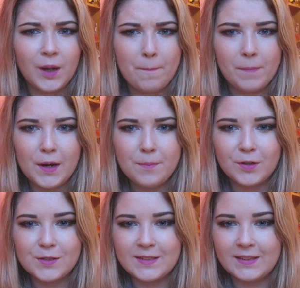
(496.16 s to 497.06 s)
Mine
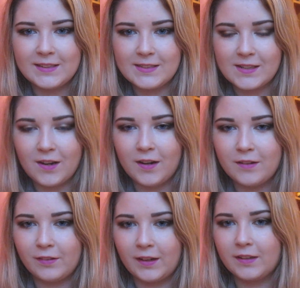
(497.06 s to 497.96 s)
personally isn't kind
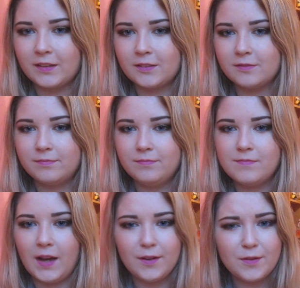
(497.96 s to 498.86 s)
of like,
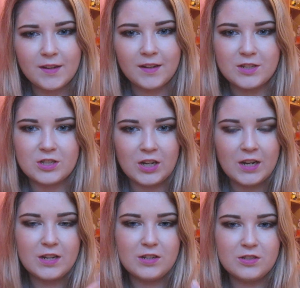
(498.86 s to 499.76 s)
I don't think I'd
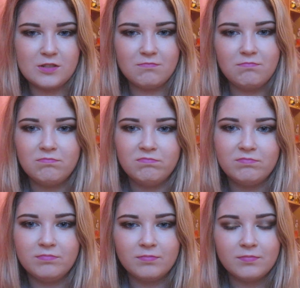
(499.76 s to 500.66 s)
change
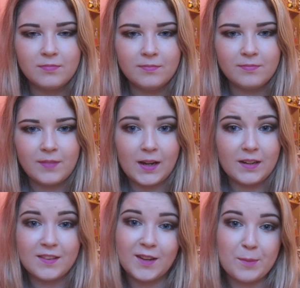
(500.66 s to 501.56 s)

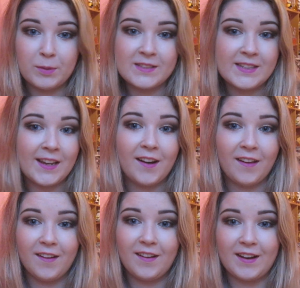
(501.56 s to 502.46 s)
anything. I'm not saying
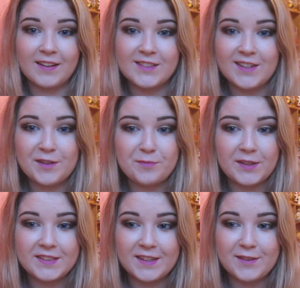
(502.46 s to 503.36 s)
that I actually love
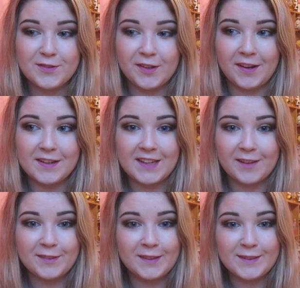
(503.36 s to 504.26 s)
myself, like I
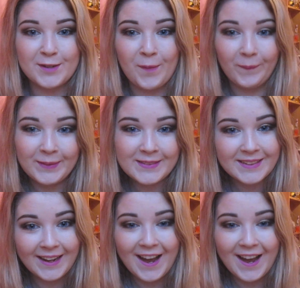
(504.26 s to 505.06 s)
definitely don't.